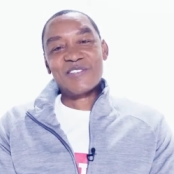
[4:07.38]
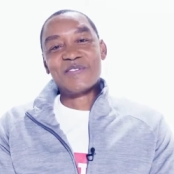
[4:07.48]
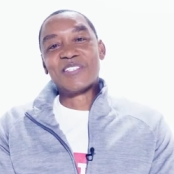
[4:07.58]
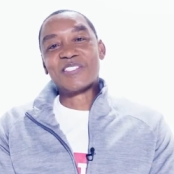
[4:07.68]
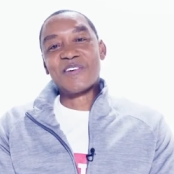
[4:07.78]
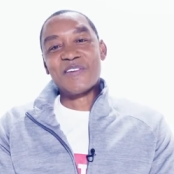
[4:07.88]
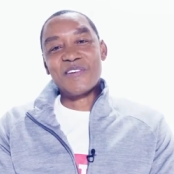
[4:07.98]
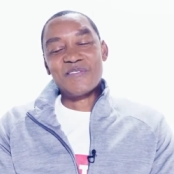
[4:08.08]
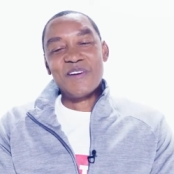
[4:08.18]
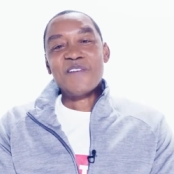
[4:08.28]
that you
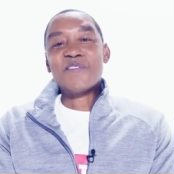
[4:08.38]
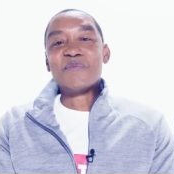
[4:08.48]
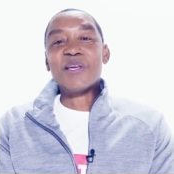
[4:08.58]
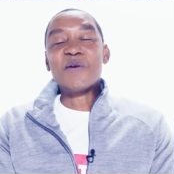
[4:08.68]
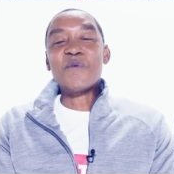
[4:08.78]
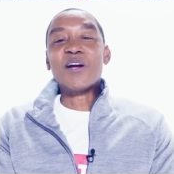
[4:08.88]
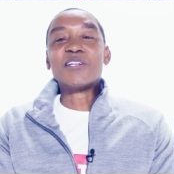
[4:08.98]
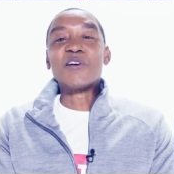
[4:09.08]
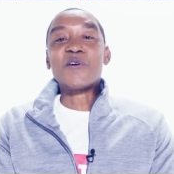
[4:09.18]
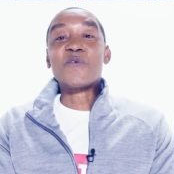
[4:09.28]
deserve for being one of the